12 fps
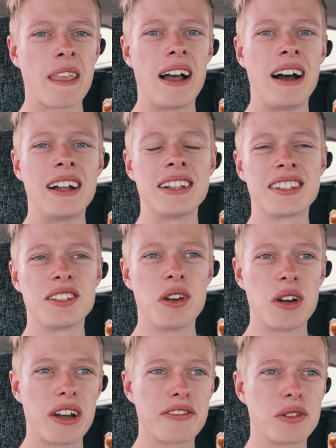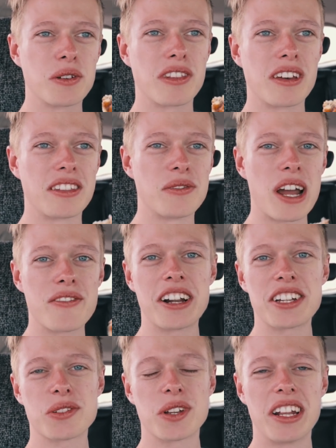and the driver
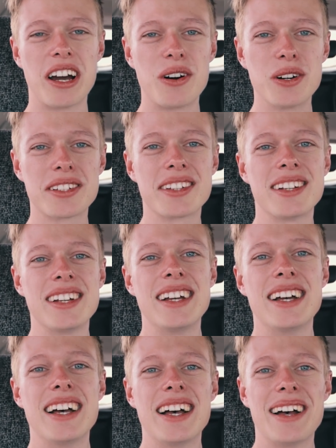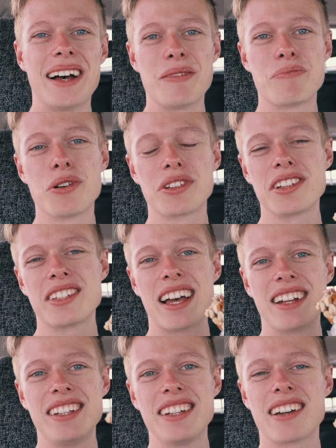has to get out and put his
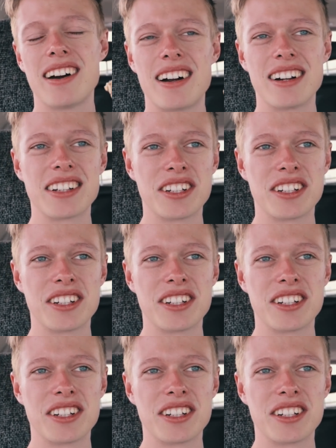ID card